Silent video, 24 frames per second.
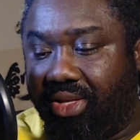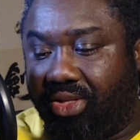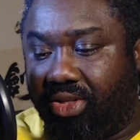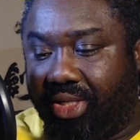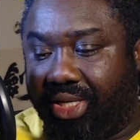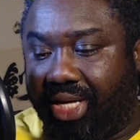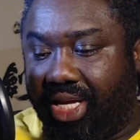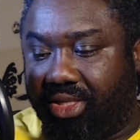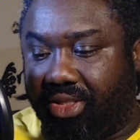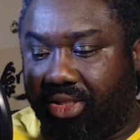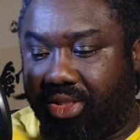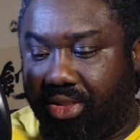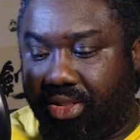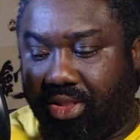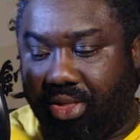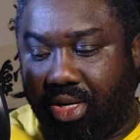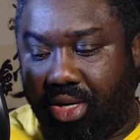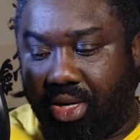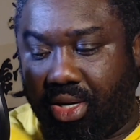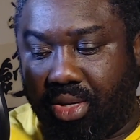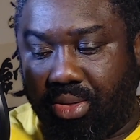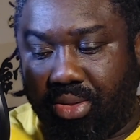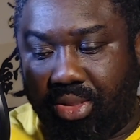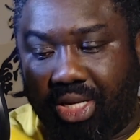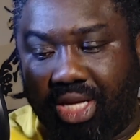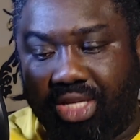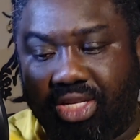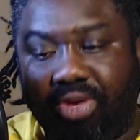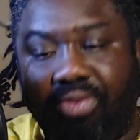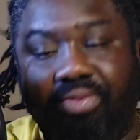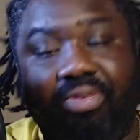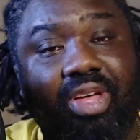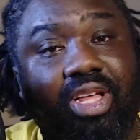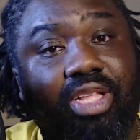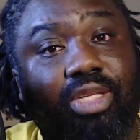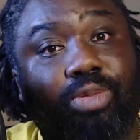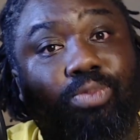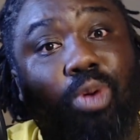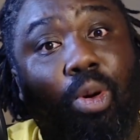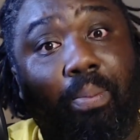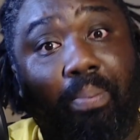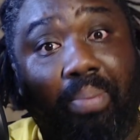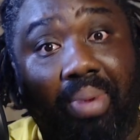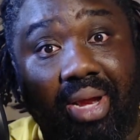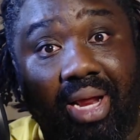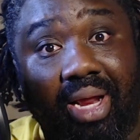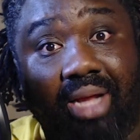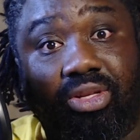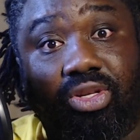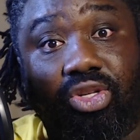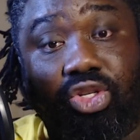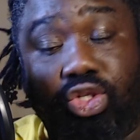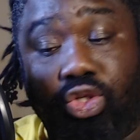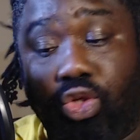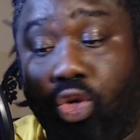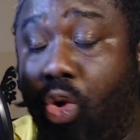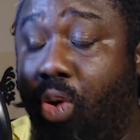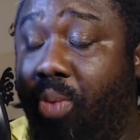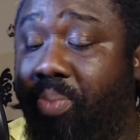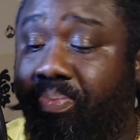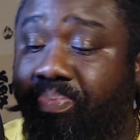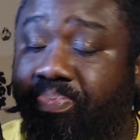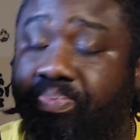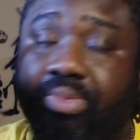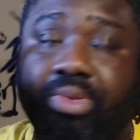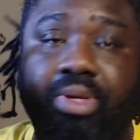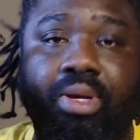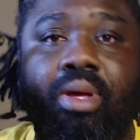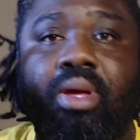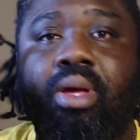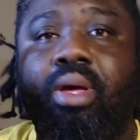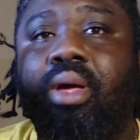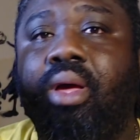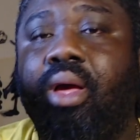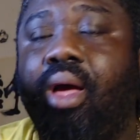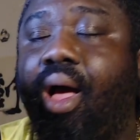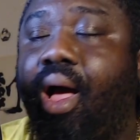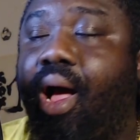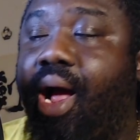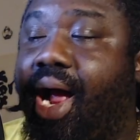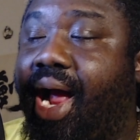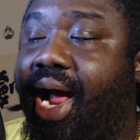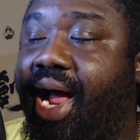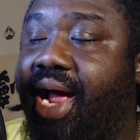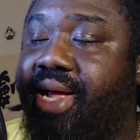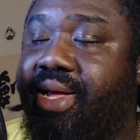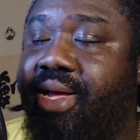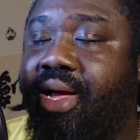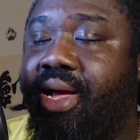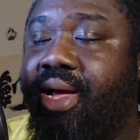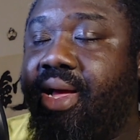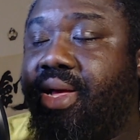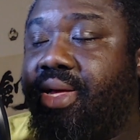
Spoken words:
To get your veins pumping and to show. All right.